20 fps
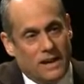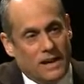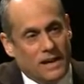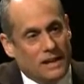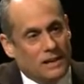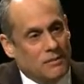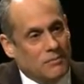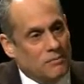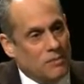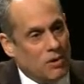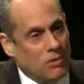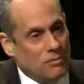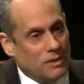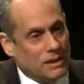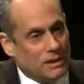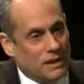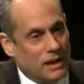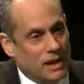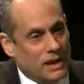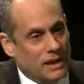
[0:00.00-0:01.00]
in a
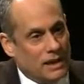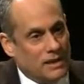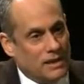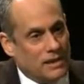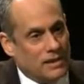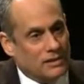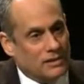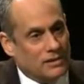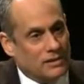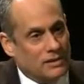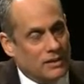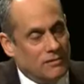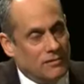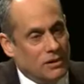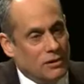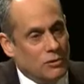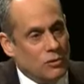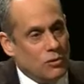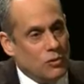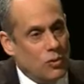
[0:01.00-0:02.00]
moment like this of
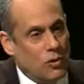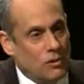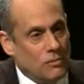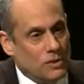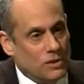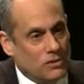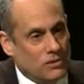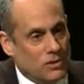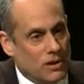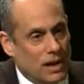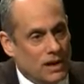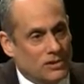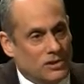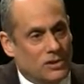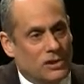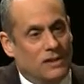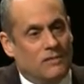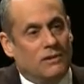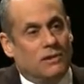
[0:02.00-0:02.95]
enormous tragedy,